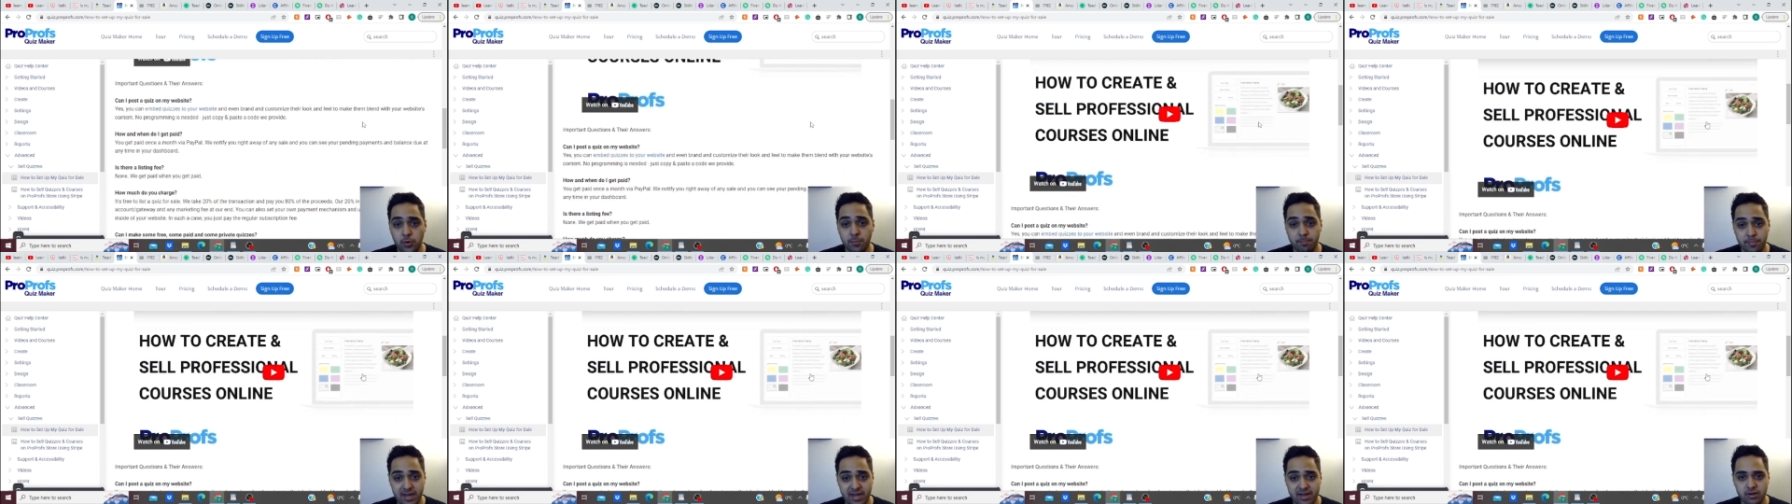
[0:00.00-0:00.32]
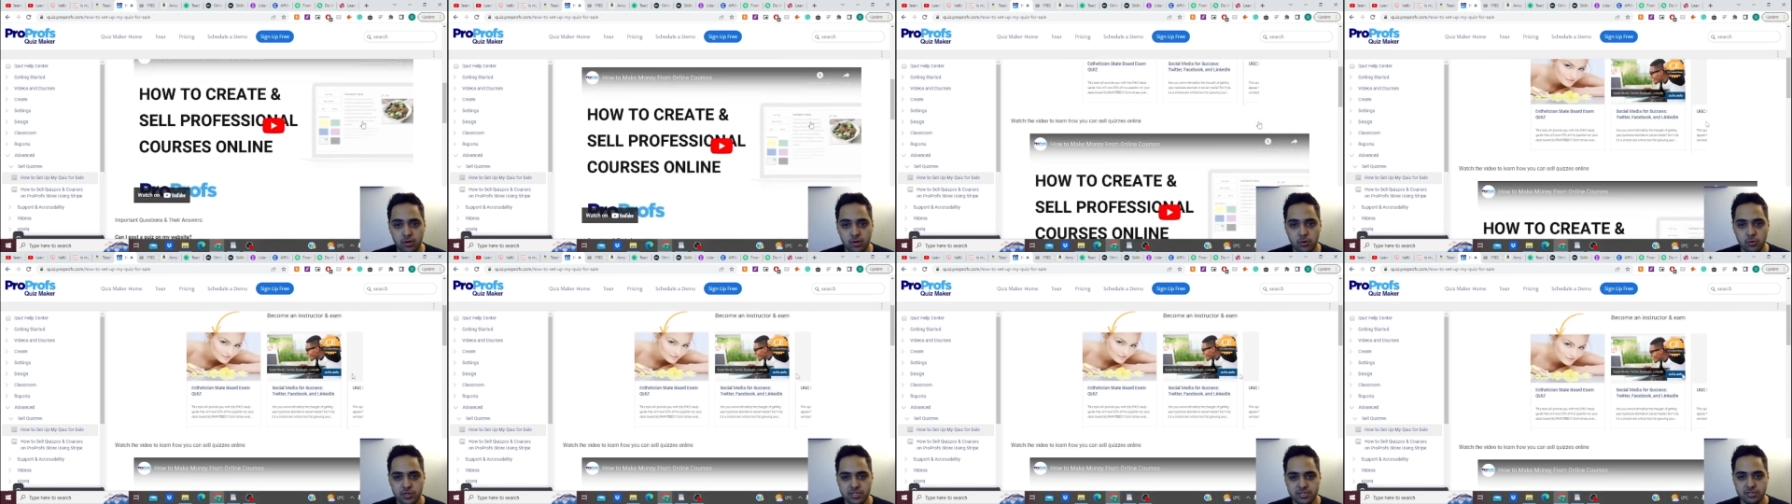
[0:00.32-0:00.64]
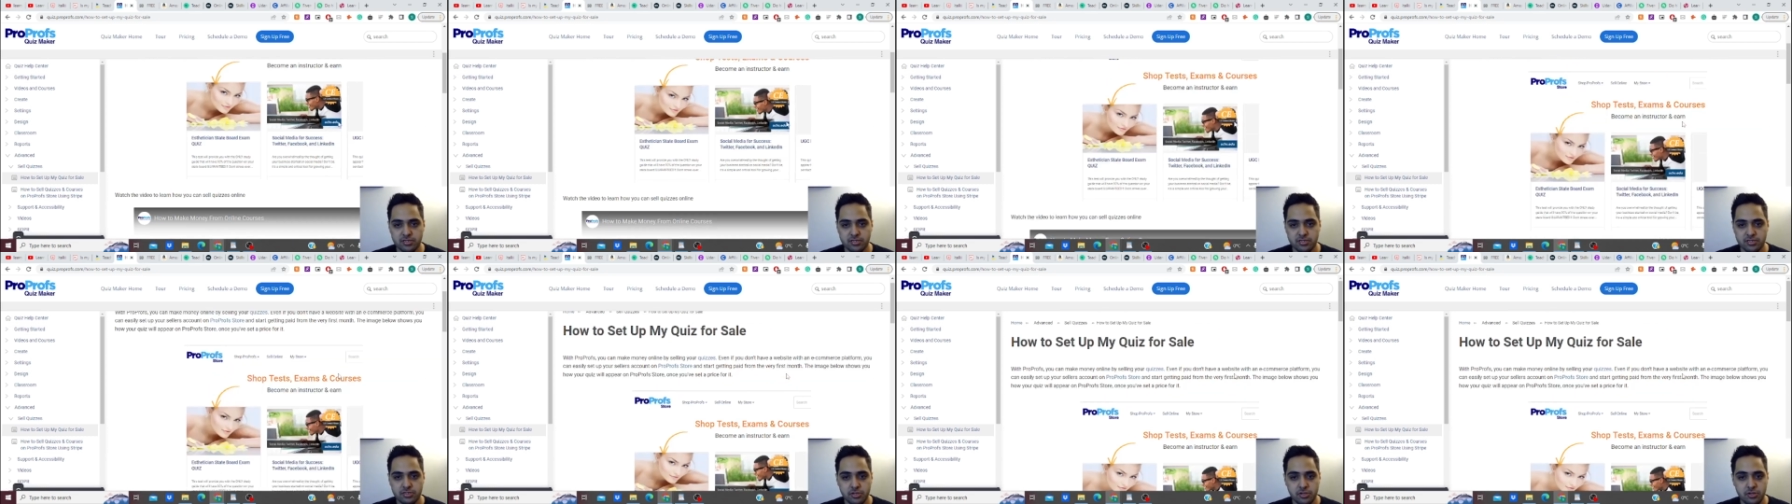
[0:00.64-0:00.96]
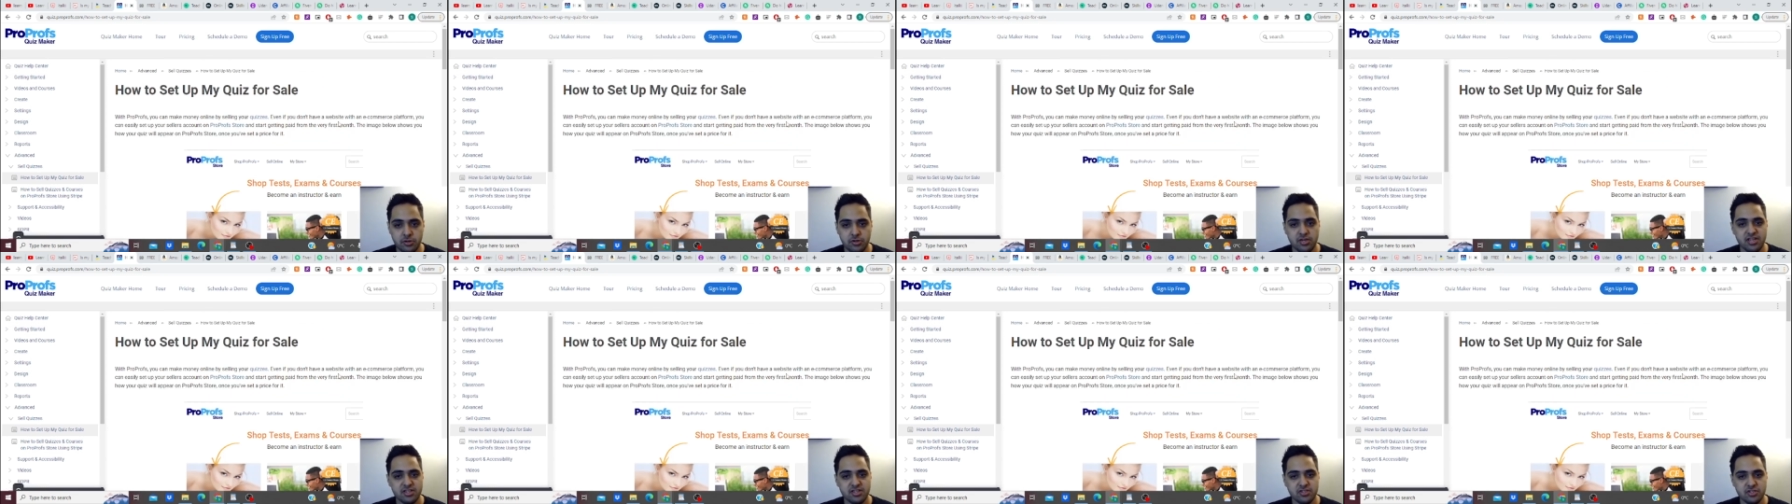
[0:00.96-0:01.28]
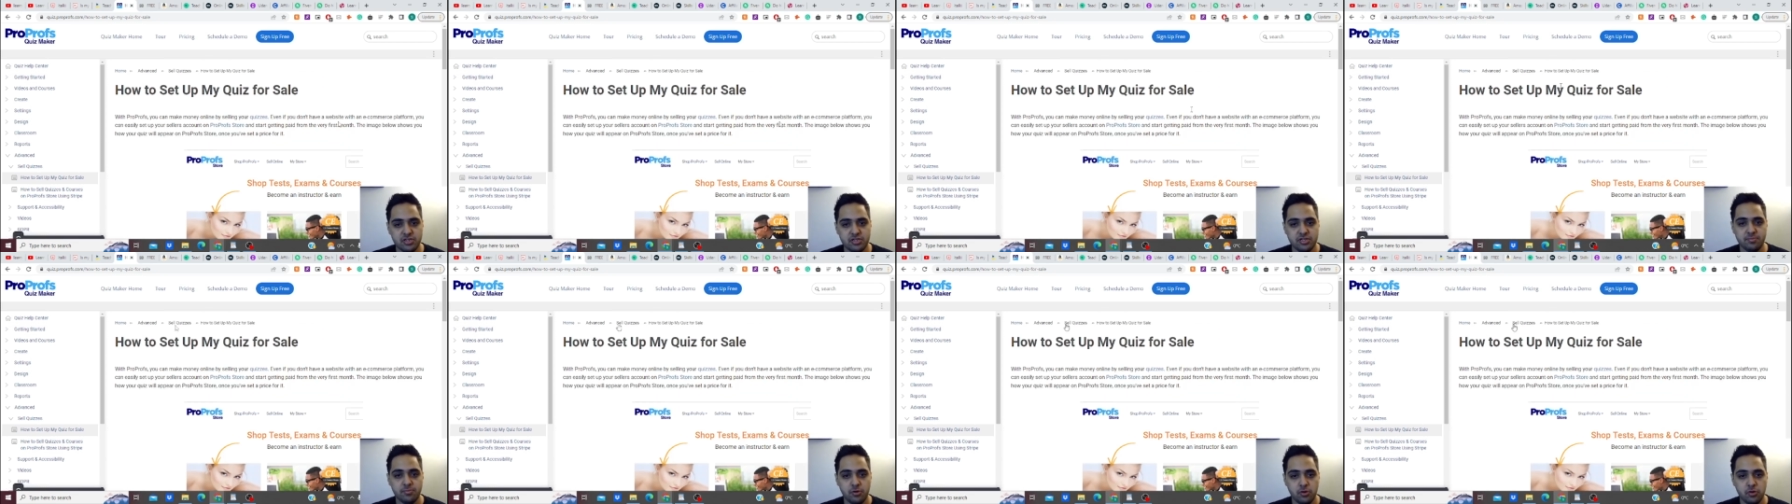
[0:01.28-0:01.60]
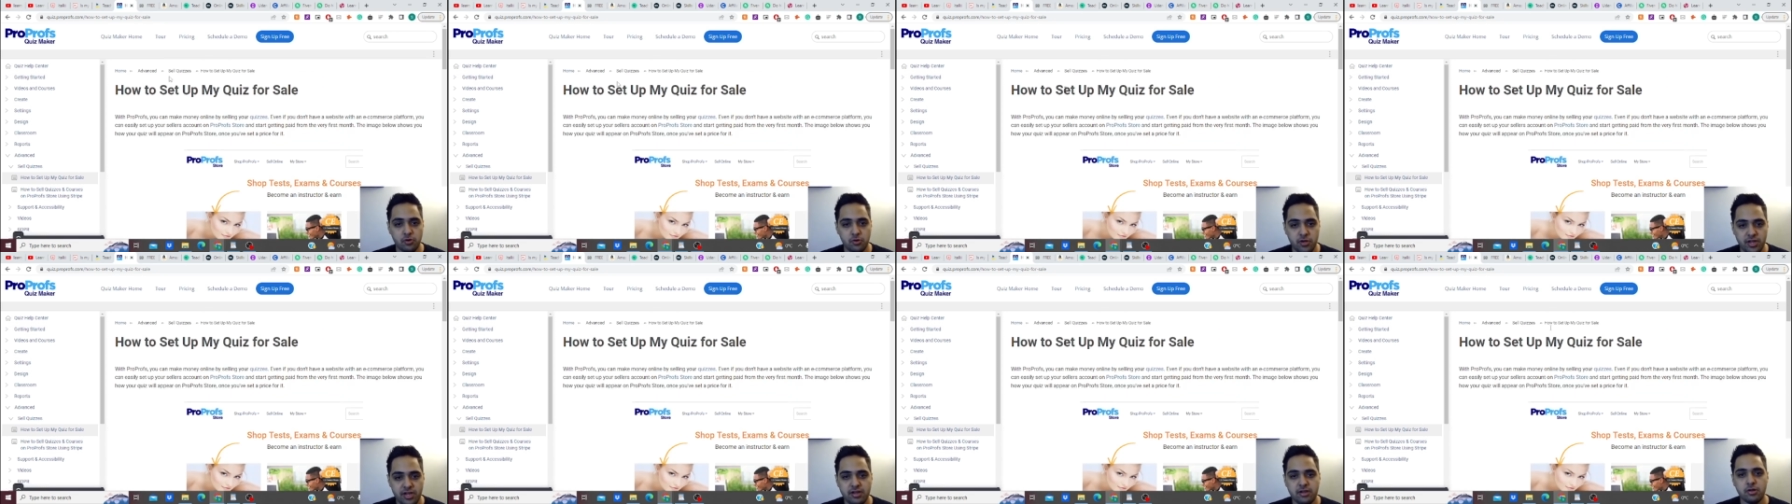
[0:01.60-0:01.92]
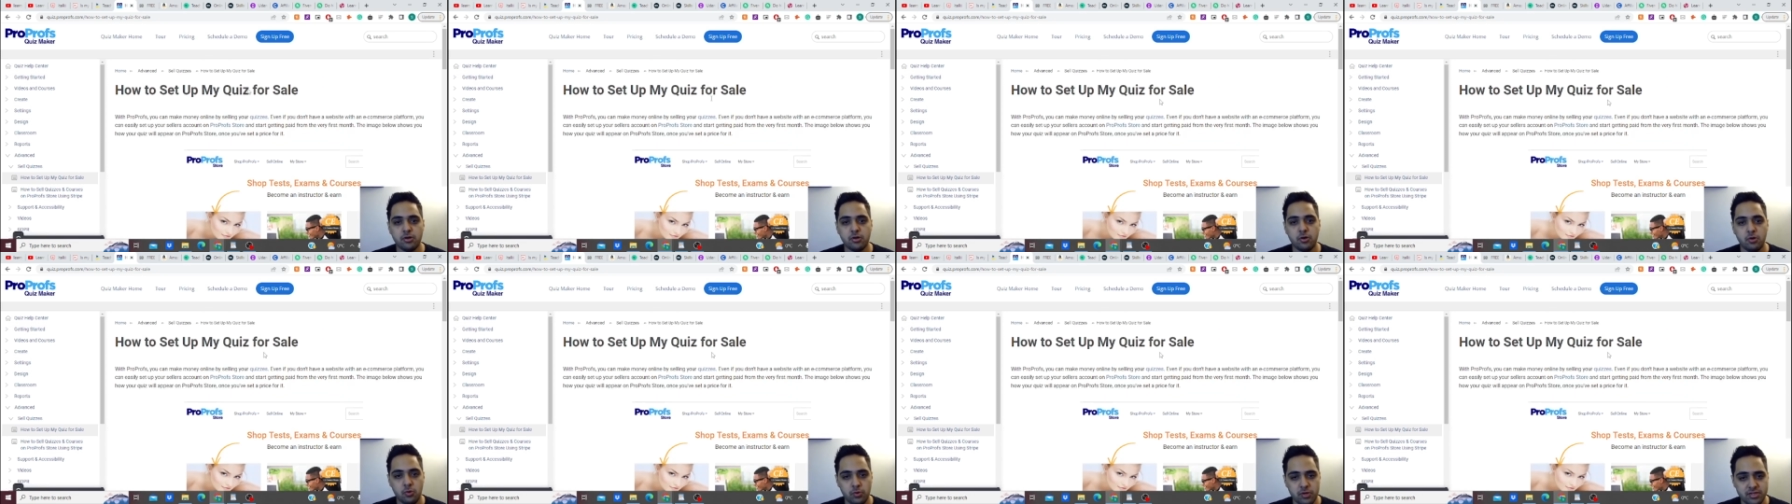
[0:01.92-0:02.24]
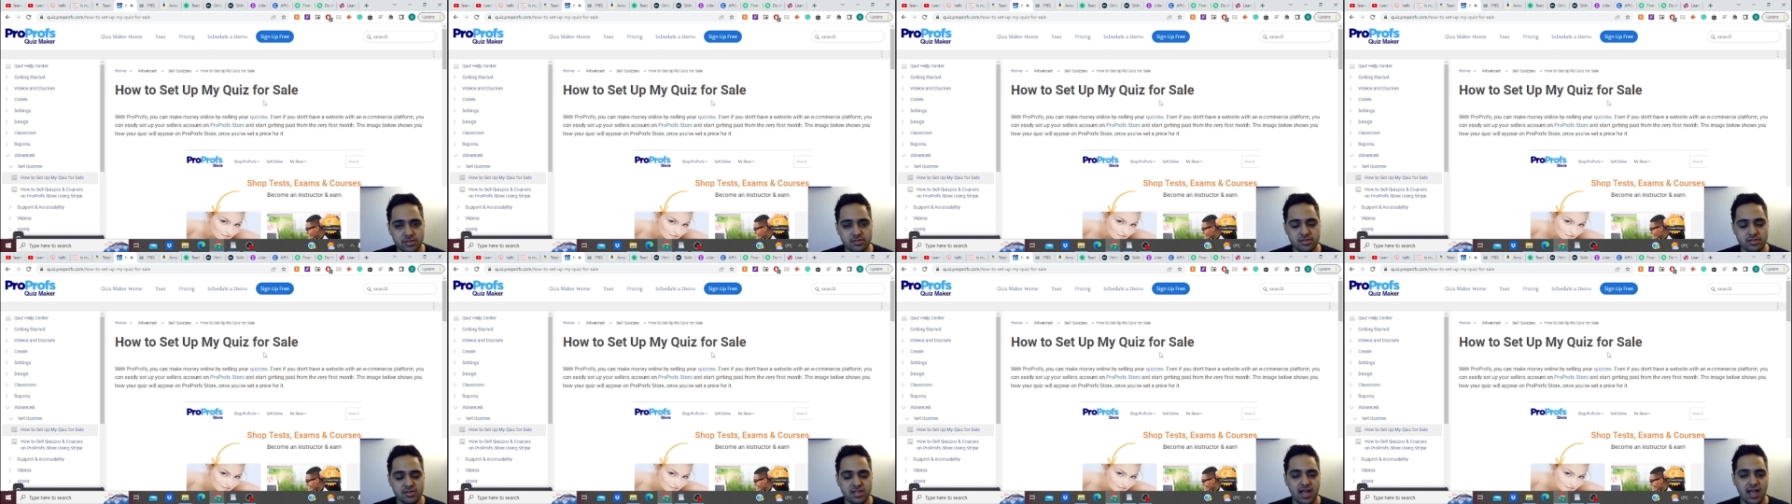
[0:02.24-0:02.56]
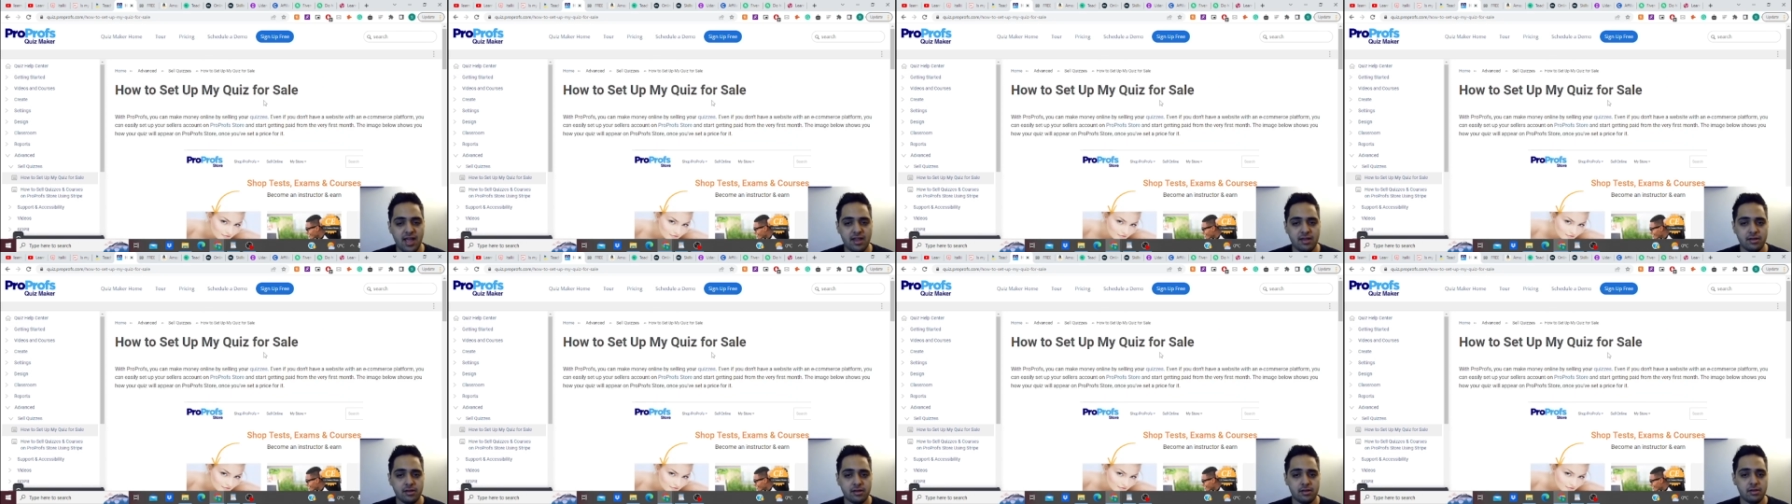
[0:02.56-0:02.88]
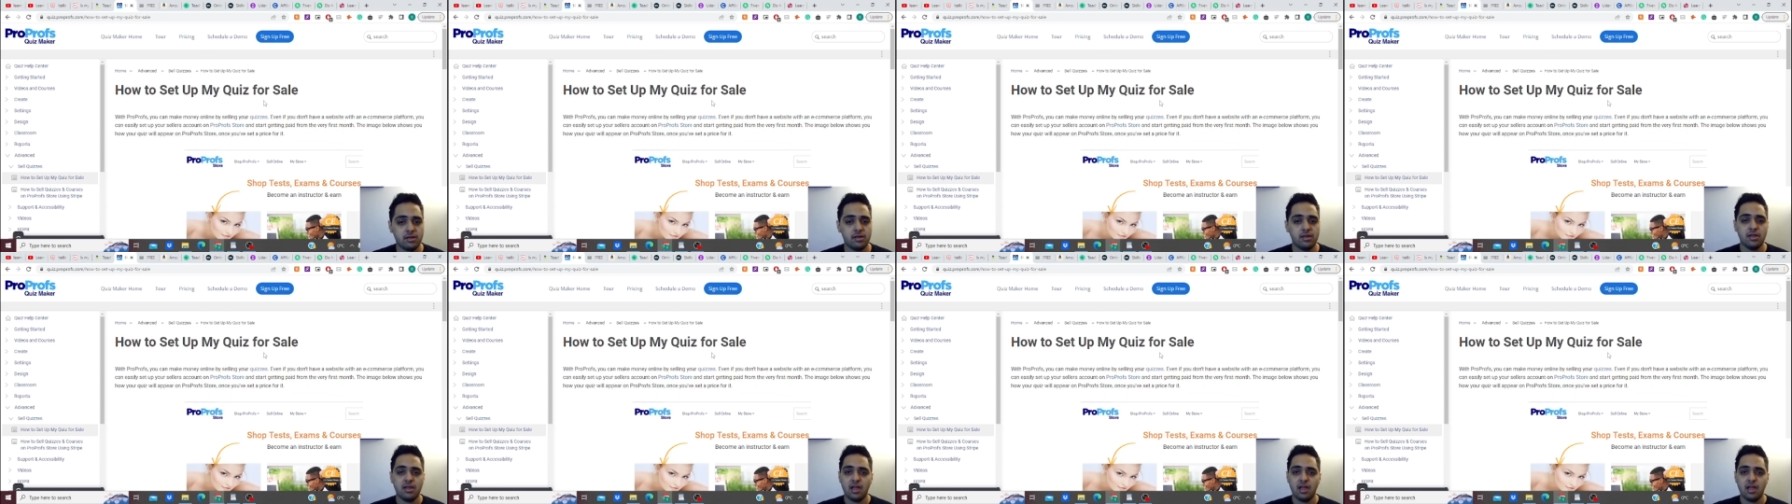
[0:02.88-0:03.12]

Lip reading: paid quizzes. So you can actually create a quiz and